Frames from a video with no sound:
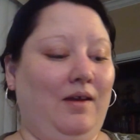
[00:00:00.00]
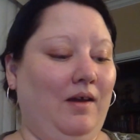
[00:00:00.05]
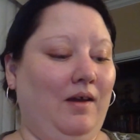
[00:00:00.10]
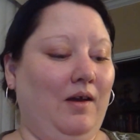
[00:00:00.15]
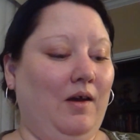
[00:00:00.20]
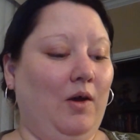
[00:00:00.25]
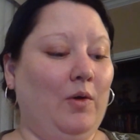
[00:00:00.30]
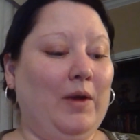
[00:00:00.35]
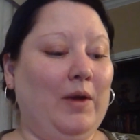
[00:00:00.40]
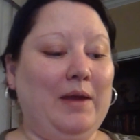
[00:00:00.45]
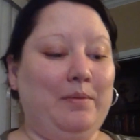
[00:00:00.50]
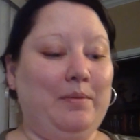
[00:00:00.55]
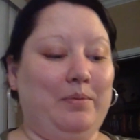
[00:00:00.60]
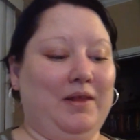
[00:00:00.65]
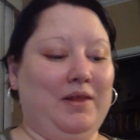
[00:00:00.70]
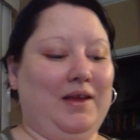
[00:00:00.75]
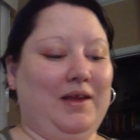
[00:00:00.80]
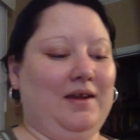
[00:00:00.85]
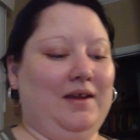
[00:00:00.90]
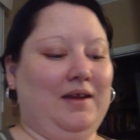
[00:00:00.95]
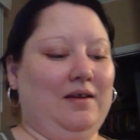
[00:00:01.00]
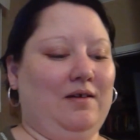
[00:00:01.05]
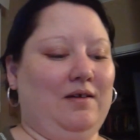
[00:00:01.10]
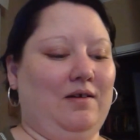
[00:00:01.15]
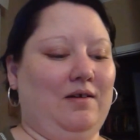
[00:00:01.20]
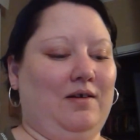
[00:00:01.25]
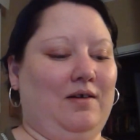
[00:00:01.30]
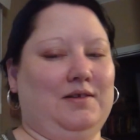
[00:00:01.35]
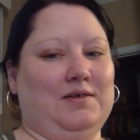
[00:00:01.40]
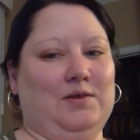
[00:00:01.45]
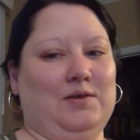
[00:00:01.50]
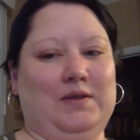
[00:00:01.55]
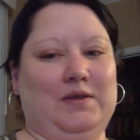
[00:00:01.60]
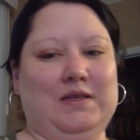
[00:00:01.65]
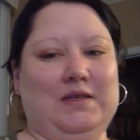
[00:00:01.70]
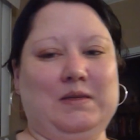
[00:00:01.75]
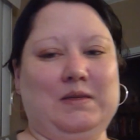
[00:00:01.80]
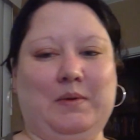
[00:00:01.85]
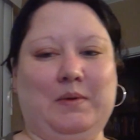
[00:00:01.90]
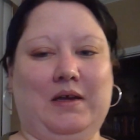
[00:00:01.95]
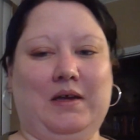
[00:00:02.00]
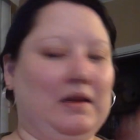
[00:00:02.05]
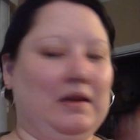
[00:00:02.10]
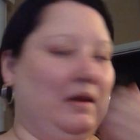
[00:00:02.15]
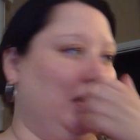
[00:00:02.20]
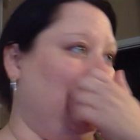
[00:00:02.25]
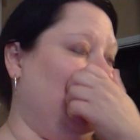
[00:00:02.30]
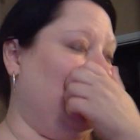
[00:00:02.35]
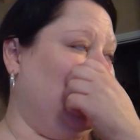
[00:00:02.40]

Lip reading: Okay, playing cards. So this one,